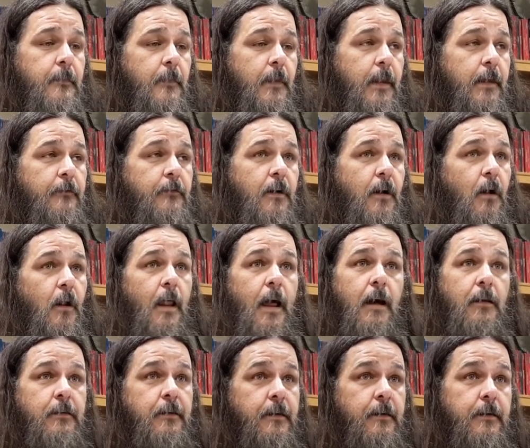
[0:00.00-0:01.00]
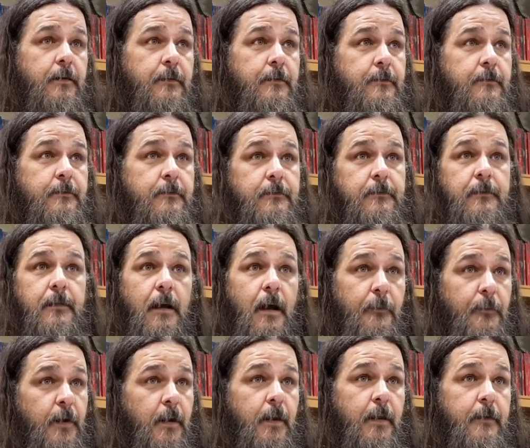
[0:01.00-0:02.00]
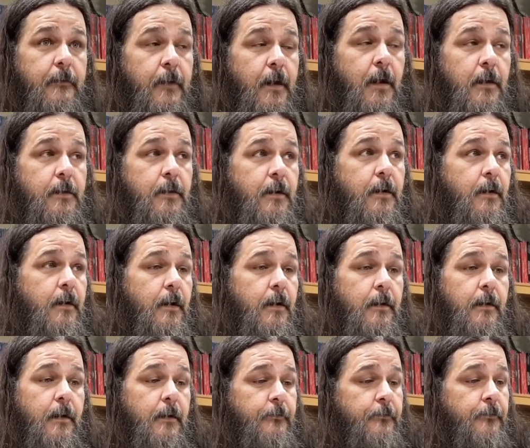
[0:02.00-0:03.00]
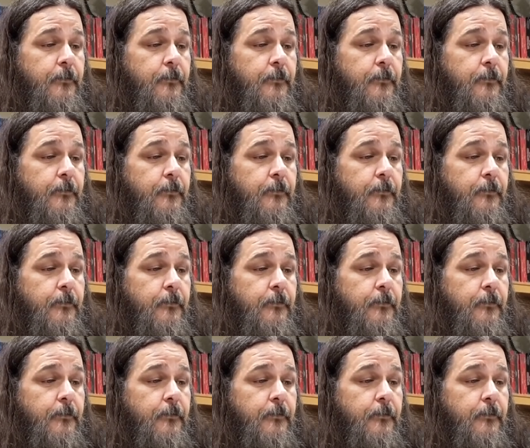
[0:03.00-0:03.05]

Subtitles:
Leave it all out there. I'm gonna leave it out there.